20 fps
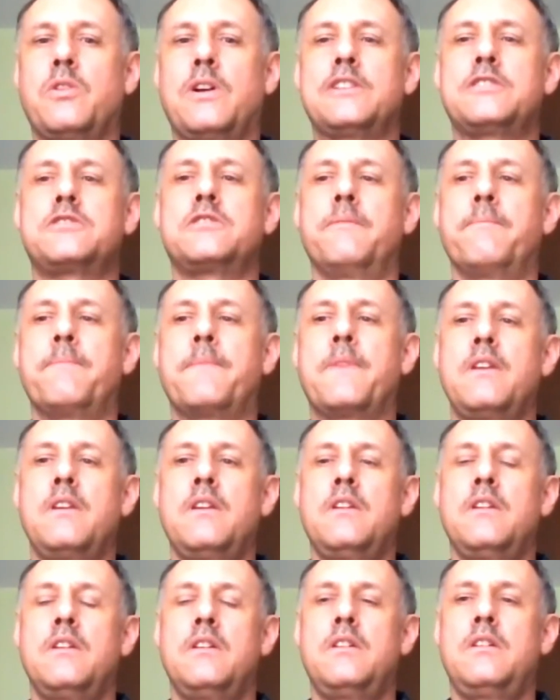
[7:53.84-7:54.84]
question.
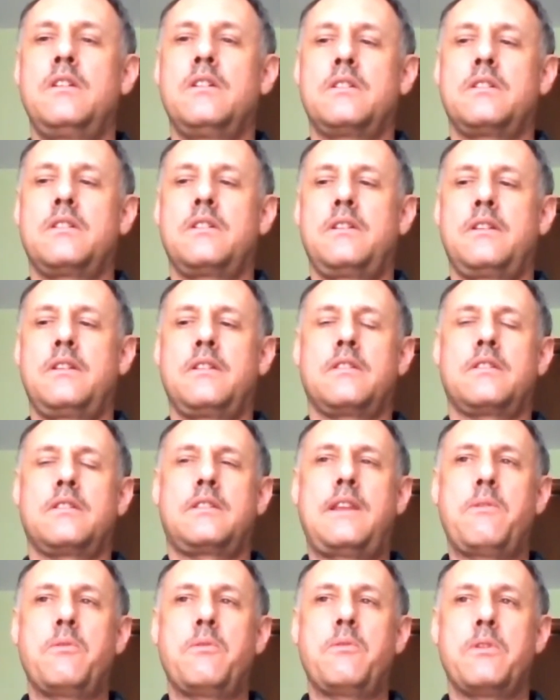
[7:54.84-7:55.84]

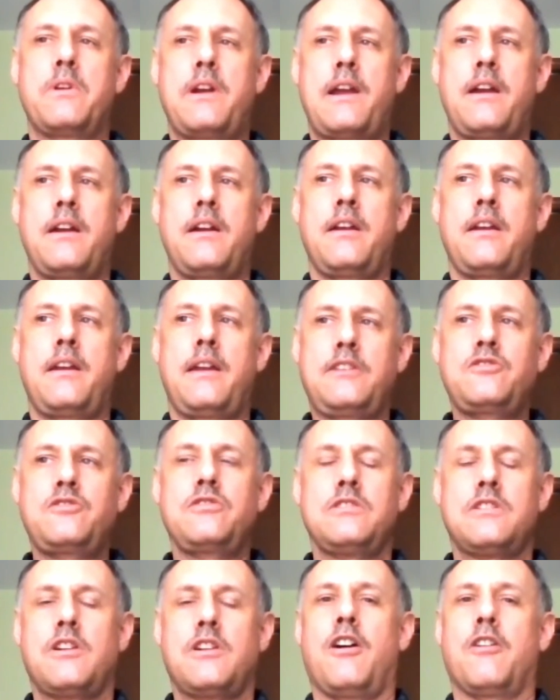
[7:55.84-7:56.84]
They were
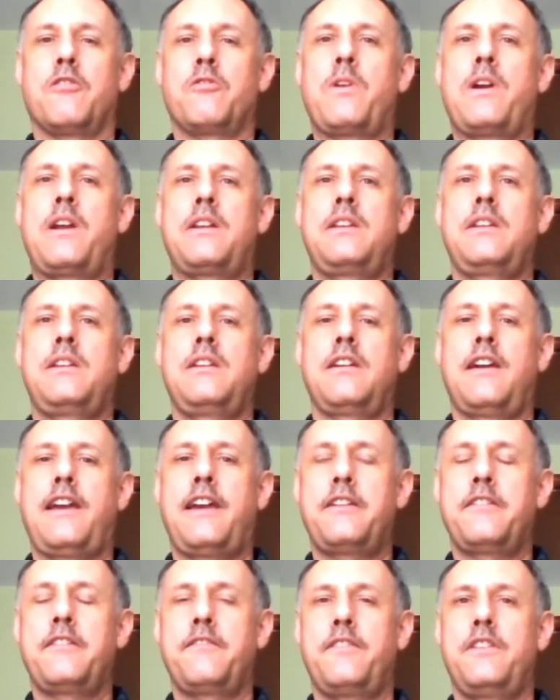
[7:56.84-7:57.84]
actually already
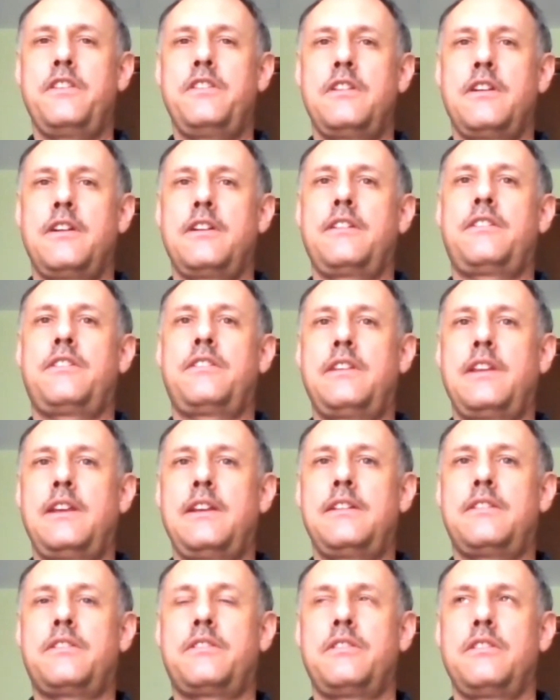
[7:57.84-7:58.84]
ahead of the United
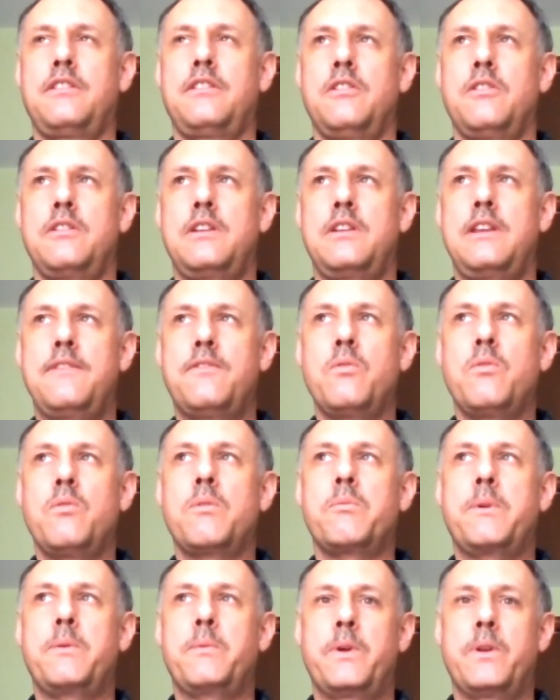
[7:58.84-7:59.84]
States, even
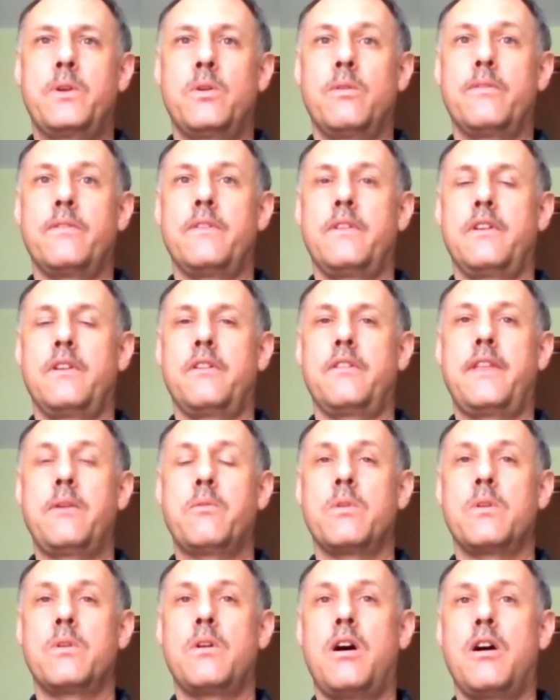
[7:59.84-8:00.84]
when we went over there. They were